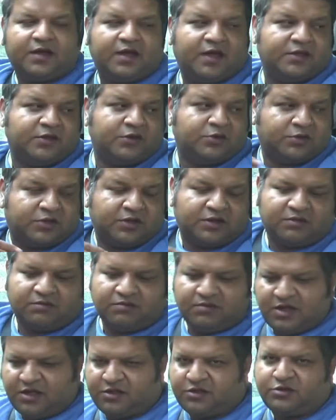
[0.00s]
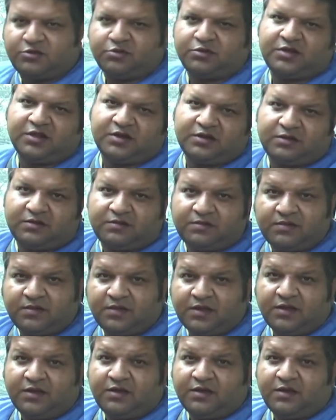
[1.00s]
and use it as a two-seater.
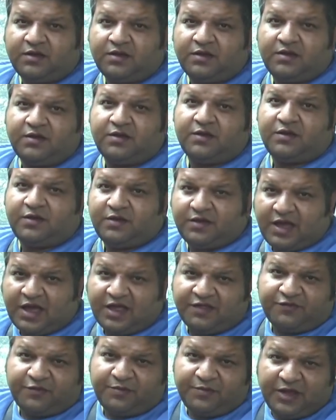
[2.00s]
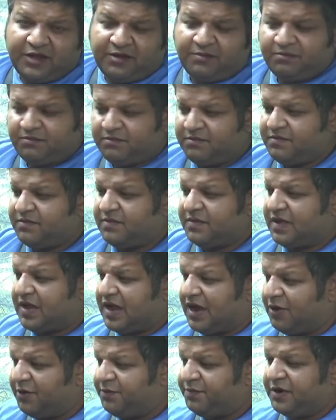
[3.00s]
As for me,
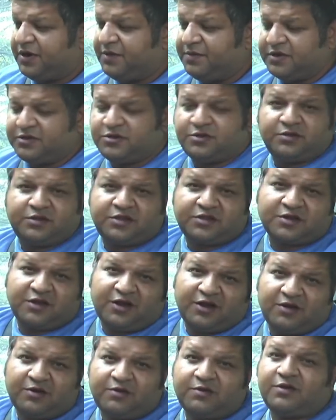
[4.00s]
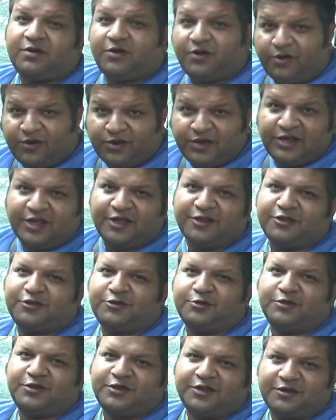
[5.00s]
I would pretty much use this car only as a
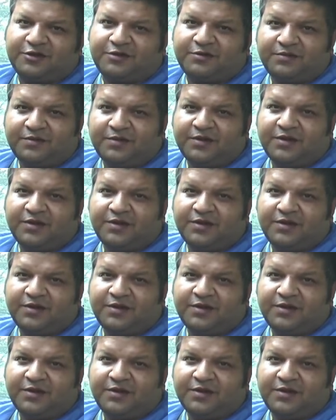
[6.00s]
two-seater,